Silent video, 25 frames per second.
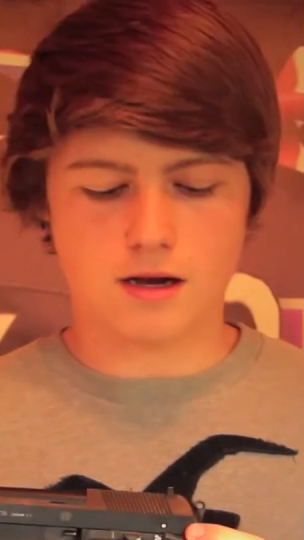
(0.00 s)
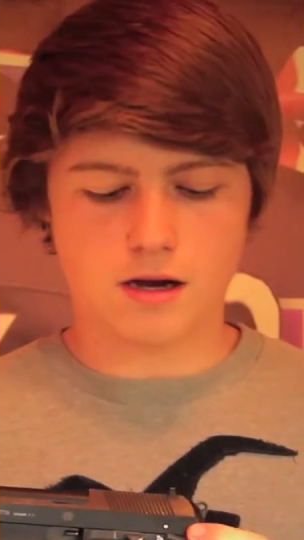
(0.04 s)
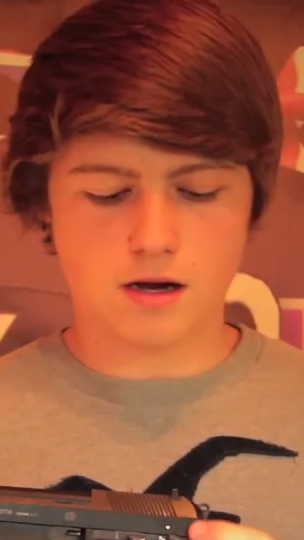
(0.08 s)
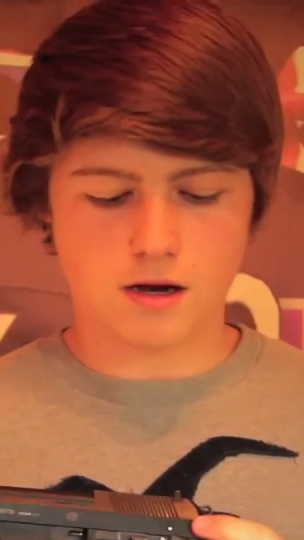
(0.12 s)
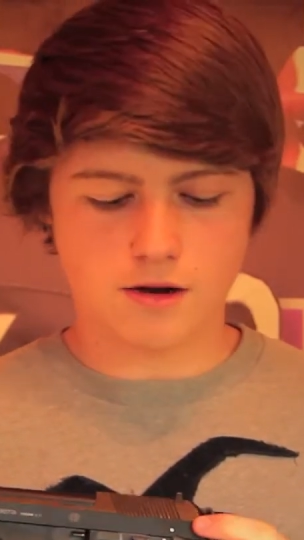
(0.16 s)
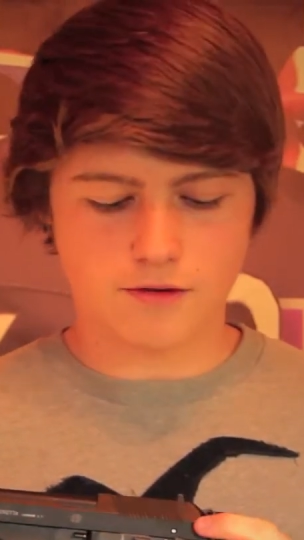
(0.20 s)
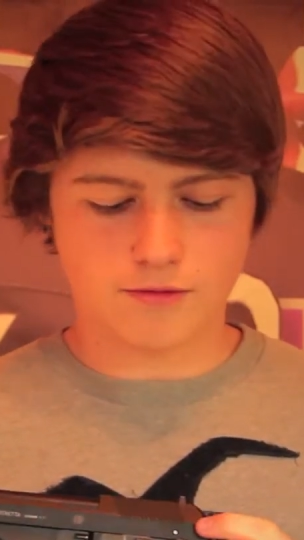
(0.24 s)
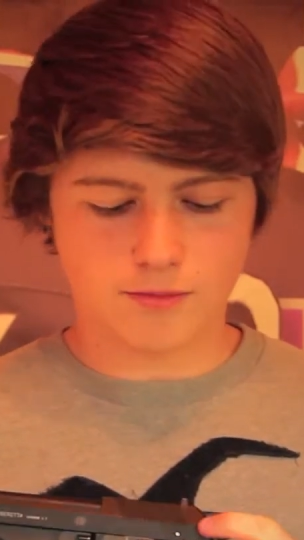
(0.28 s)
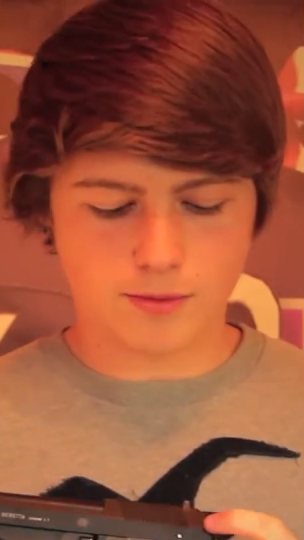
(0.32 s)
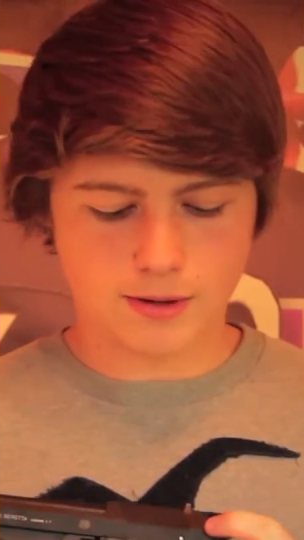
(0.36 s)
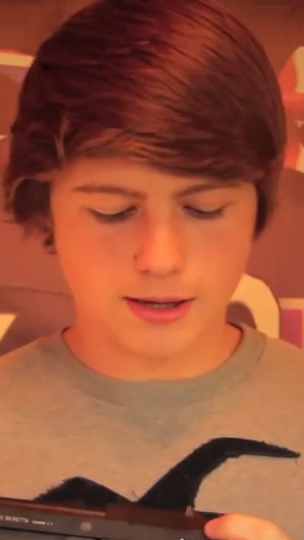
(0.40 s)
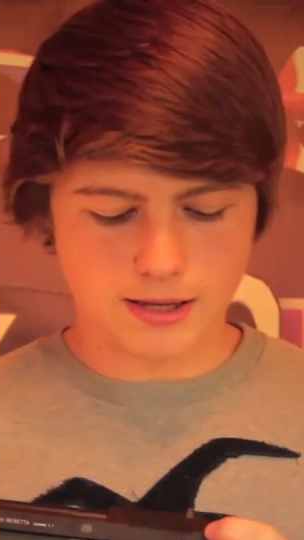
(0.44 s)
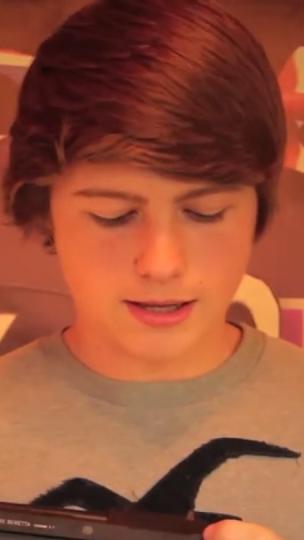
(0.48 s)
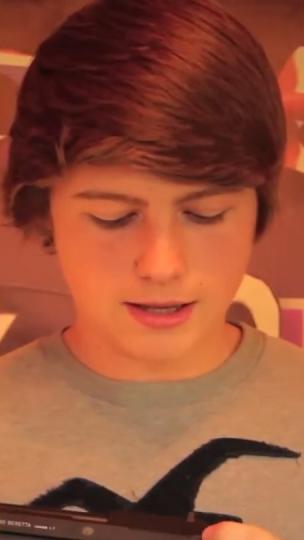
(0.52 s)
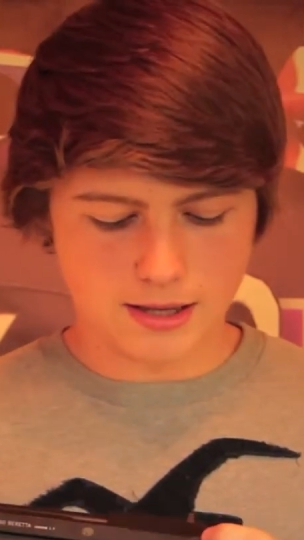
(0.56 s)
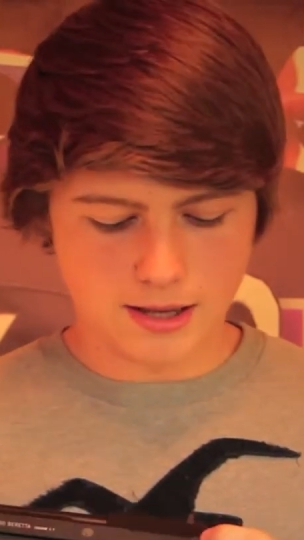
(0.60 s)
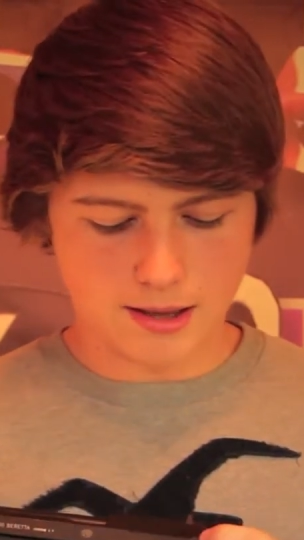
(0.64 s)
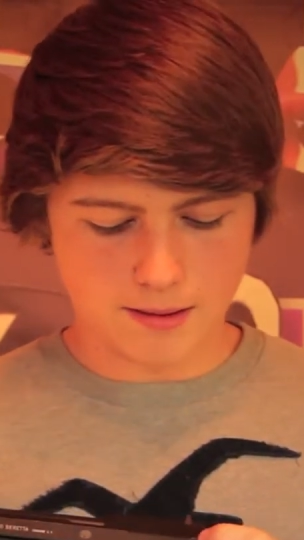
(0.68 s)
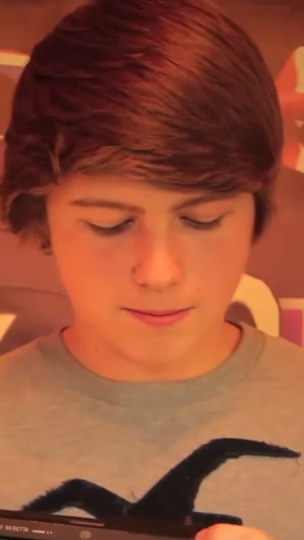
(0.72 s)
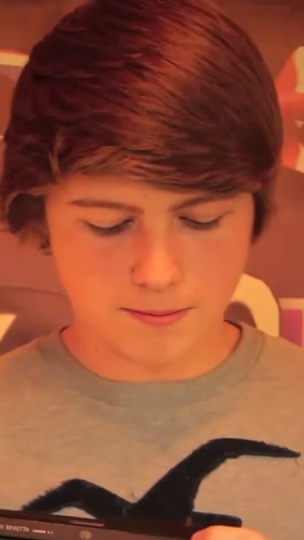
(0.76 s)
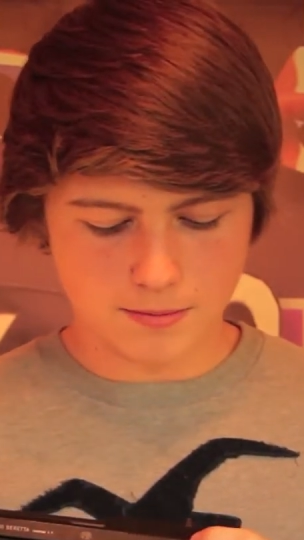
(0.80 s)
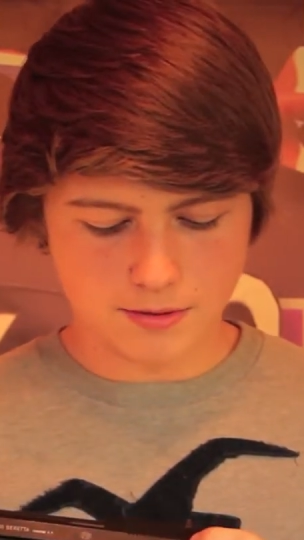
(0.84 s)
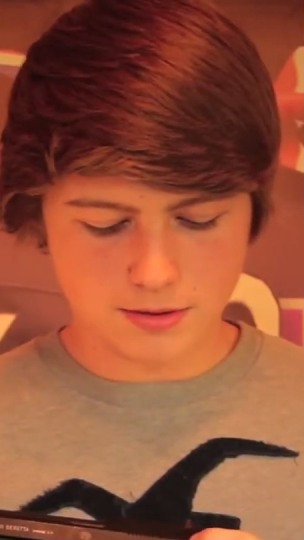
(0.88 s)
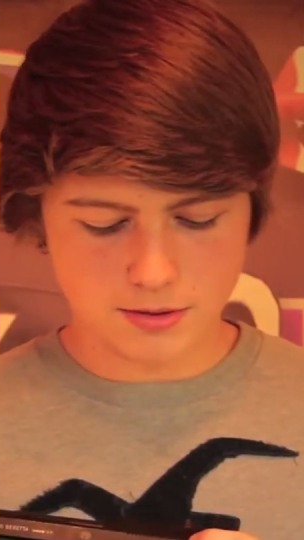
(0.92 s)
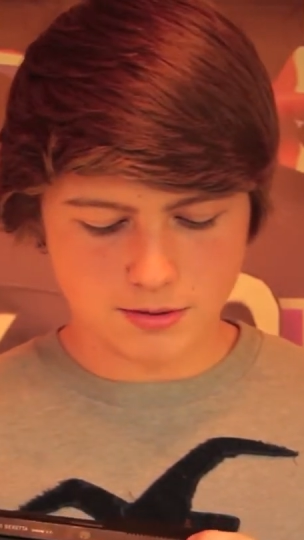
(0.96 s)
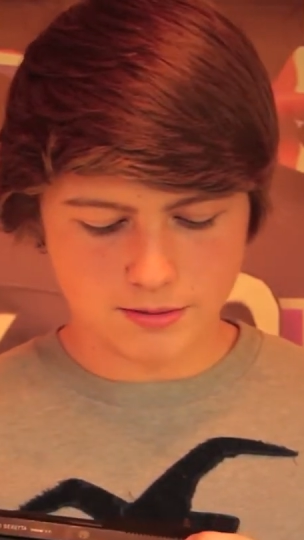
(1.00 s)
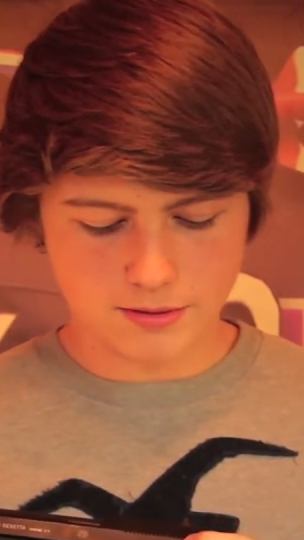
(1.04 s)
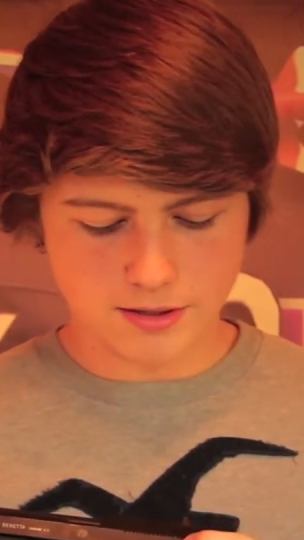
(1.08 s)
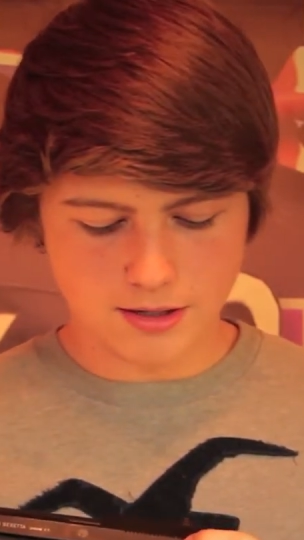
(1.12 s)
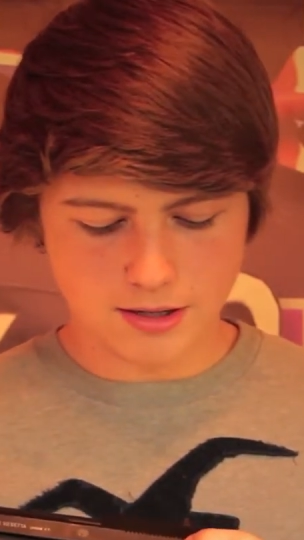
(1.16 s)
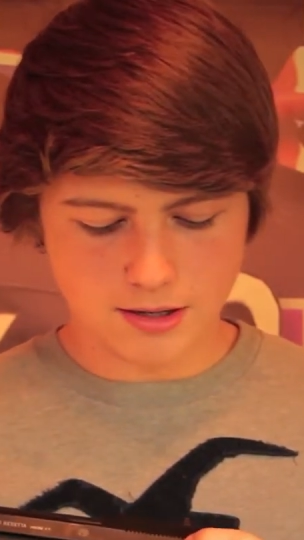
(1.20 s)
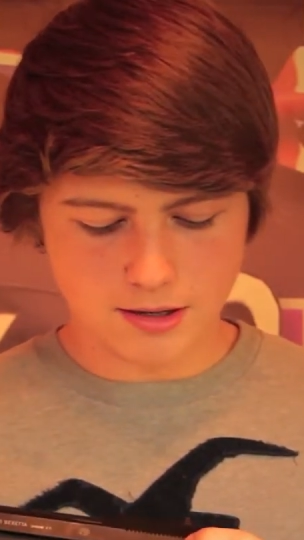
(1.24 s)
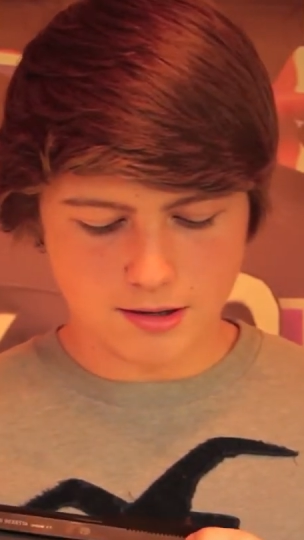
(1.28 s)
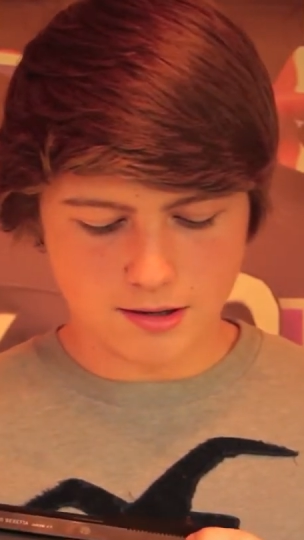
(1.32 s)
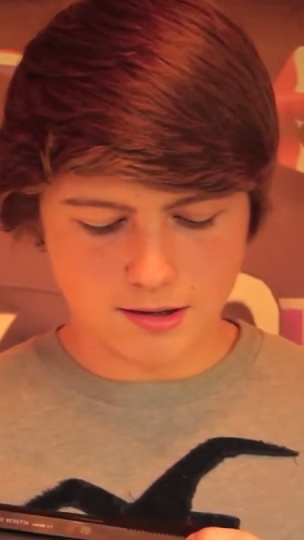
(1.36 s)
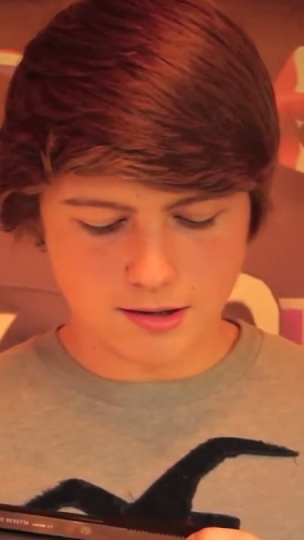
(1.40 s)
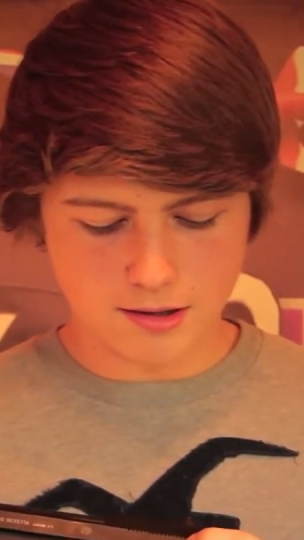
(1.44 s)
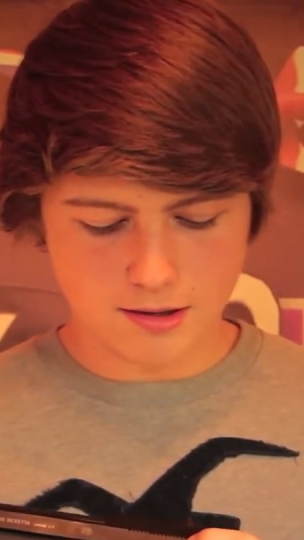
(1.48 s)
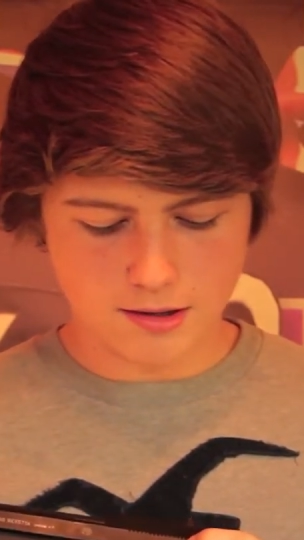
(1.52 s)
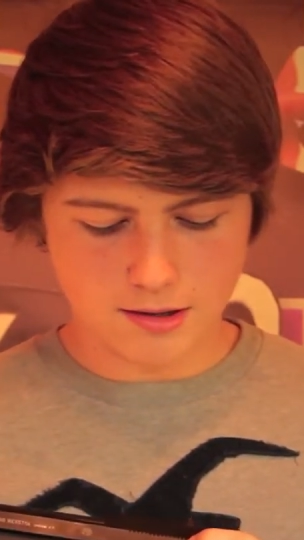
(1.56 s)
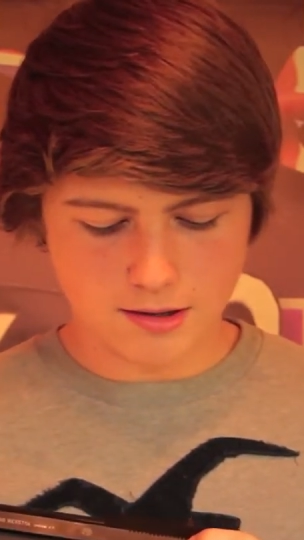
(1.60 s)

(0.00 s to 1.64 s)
halfway in between